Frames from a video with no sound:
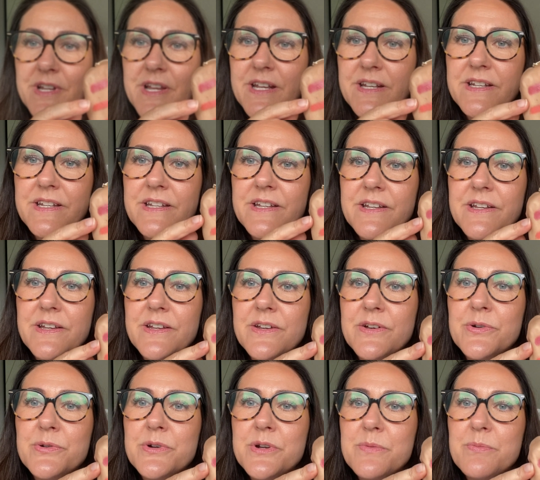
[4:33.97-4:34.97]
that the
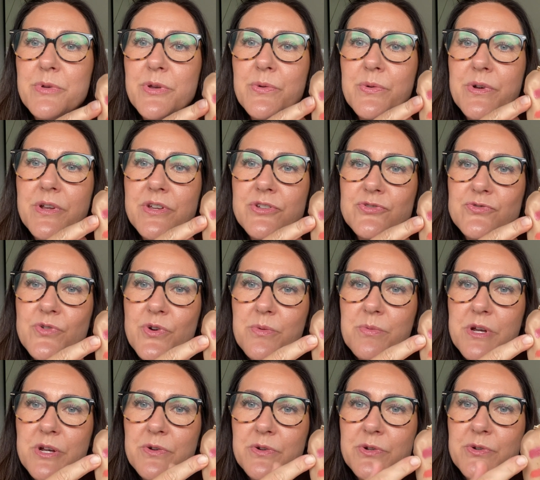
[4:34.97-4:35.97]
Huda Beauty
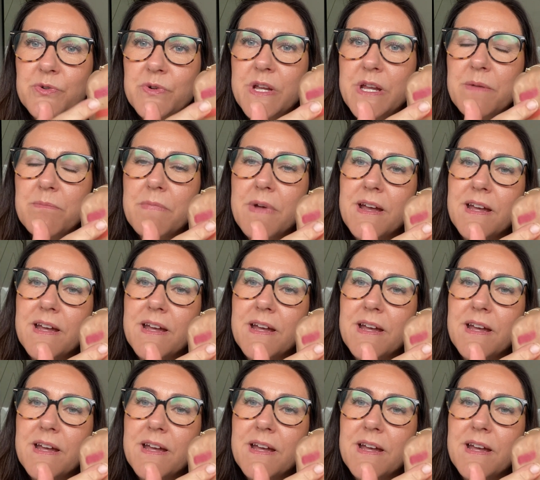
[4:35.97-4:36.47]
Strawberry Cream